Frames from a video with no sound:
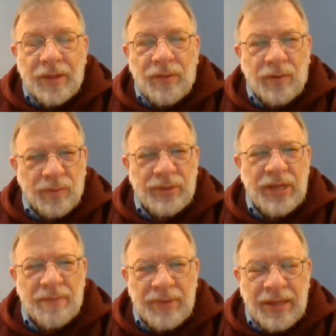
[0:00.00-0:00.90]
Lord, would you
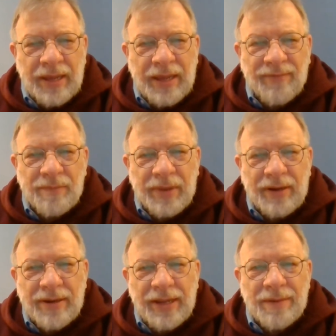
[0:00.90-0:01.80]
help me have a
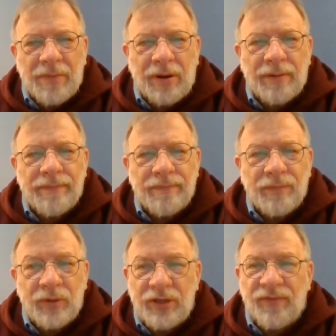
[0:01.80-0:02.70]
better day tomorrow?
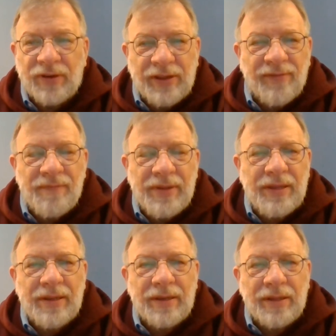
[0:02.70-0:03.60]
Would you forgive
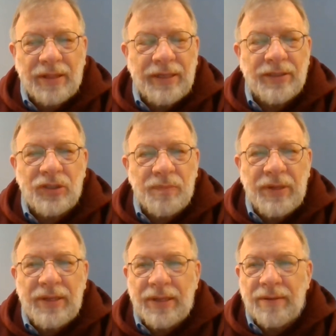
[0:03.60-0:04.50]
me and cleanse
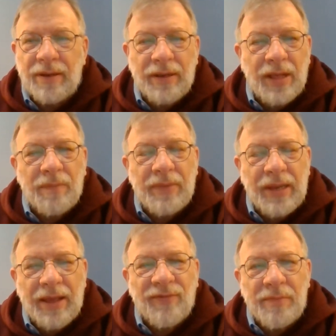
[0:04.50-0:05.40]
me and help me
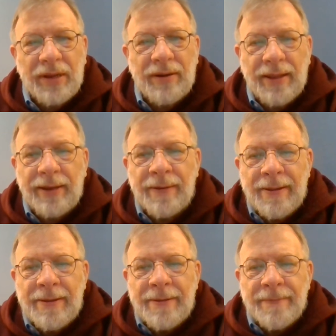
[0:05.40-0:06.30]
have a better day?
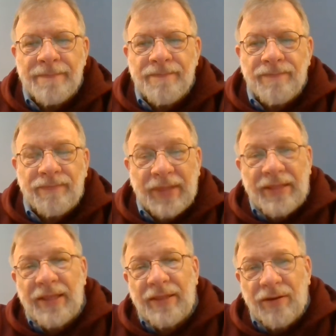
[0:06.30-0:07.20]

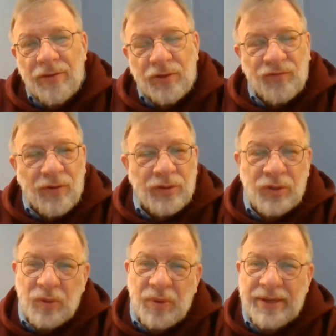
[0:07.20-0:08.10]
And then there are those folks
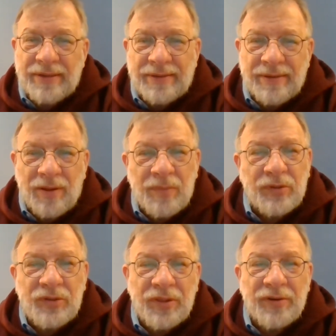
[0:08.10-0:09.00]
who wait
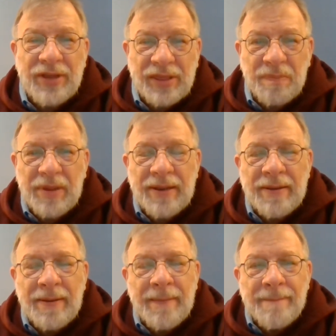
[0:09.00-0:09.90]
almost to their deathbed
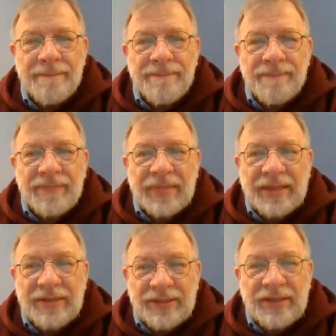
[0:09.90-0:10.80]

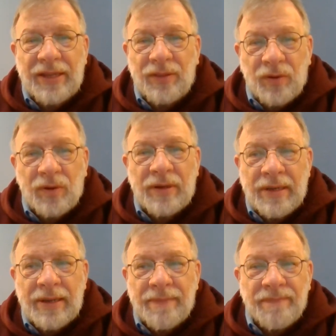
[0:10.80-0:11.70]
to say,
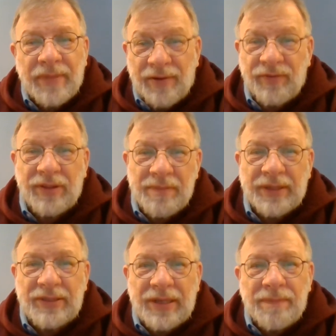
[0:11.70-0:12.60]
Lord, I really
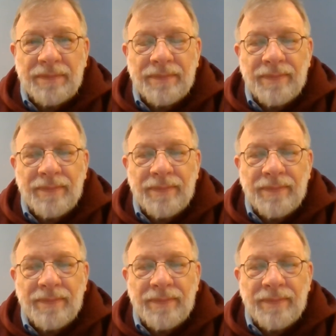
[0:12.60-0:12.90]
messed up.